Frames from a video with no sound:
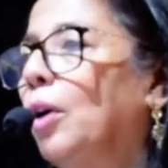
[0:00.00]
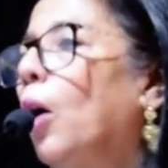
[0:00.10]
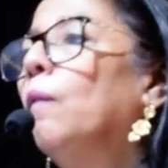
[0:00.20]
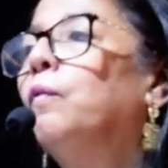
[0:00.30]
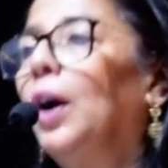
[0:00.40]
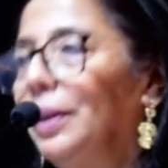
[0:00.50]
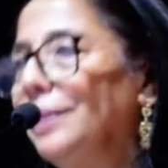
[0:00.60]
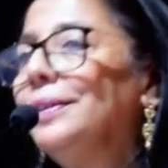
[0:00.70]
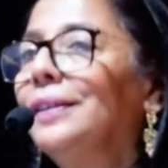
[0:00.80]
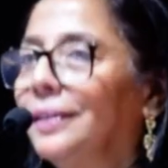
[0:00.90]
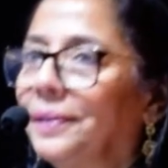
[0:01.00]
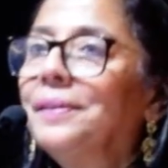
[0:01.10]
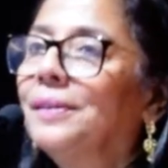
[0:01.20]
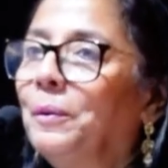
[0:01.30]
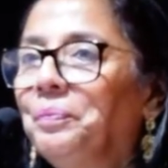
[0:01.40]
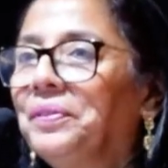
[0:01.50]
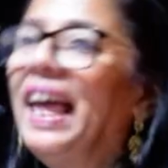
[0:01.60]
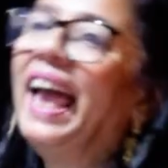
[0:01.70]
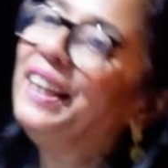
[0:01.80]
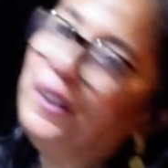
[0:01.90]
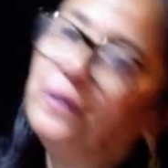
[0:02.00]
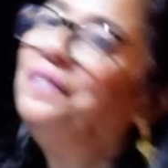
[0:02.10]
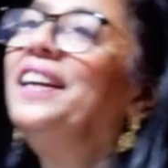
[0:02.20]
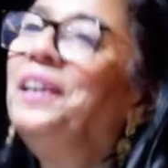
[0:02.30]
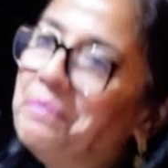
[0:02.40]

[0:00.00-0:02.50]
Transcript: of volunteers. Thank you.